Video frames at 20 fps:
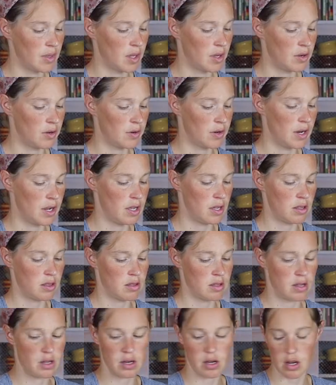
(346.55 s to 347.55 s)
Alright,
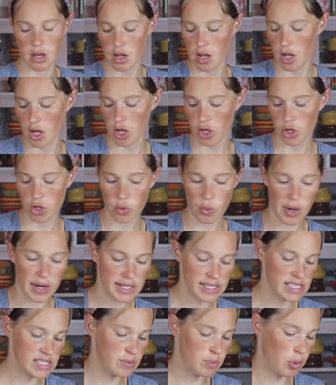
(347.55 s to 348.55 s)
and then you'll
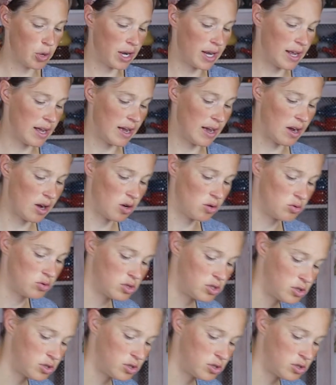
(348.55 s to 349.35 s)
want to spread it out